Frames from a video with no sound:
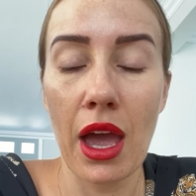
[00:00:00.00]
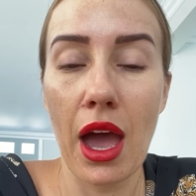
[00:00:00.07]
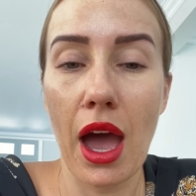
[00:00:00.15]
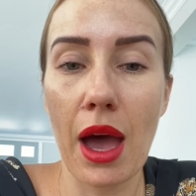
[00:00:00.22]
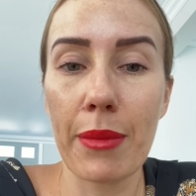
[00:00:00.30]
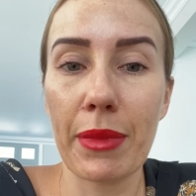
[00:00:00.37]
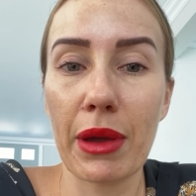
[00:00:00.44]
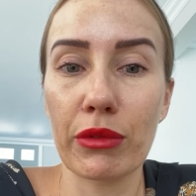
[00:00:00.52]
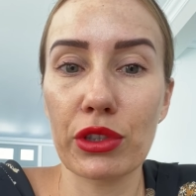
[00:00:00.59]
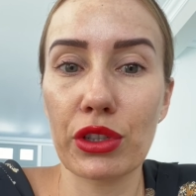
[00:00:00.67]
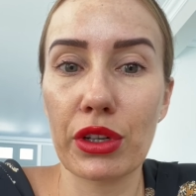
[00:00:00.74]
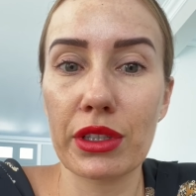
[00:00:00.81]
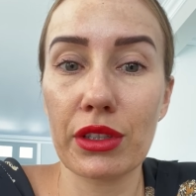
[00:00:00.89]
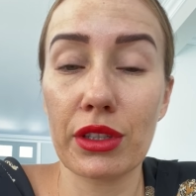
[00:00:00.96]
And we'll show
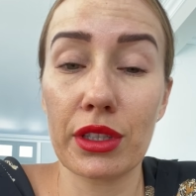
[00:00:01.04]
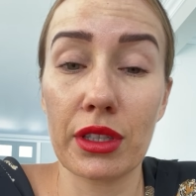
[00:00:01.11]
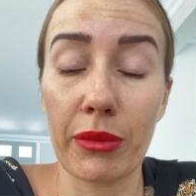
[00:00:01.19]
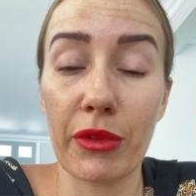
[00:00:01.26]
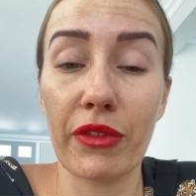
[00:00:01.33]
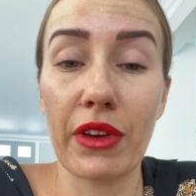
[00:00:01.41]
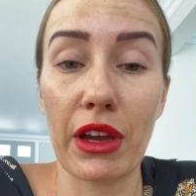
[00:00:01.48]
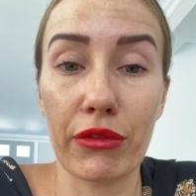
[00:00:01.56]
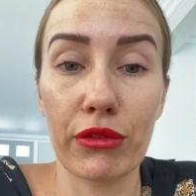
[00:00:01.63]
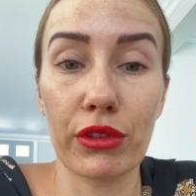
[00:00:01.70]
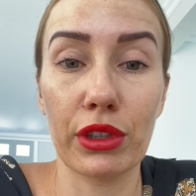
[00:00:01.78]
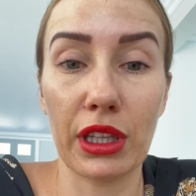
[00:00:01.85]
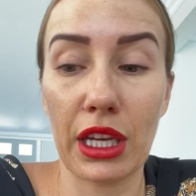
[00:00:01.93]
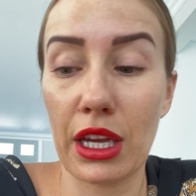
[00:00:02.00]
you some of our
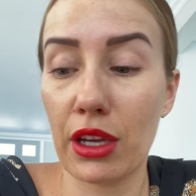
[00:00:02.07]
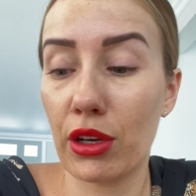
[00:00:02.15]
really